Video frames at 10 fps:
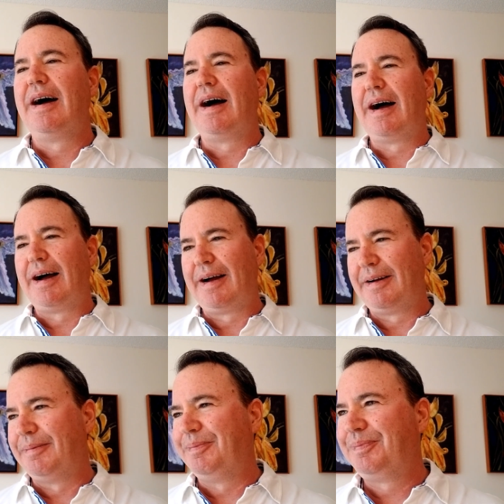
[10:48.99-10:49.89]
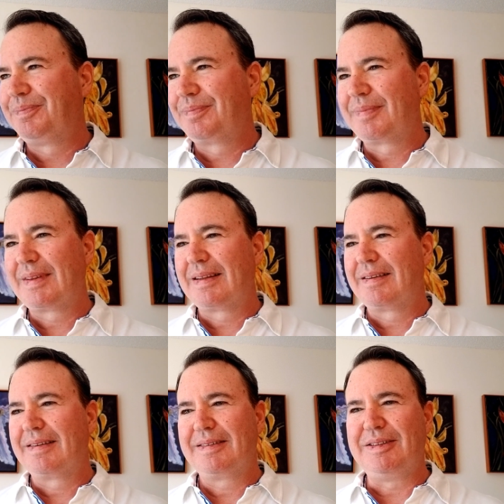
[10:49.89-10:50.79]
Um,
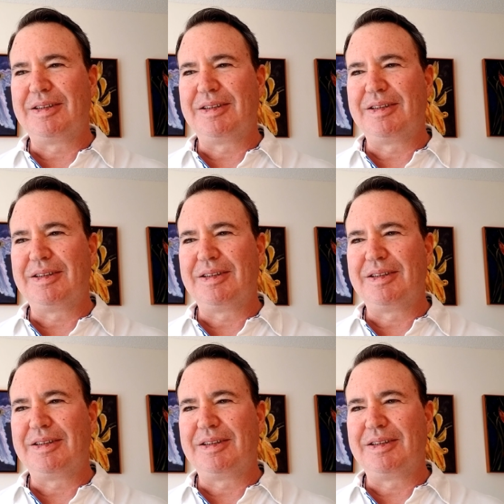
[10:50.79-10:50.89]
you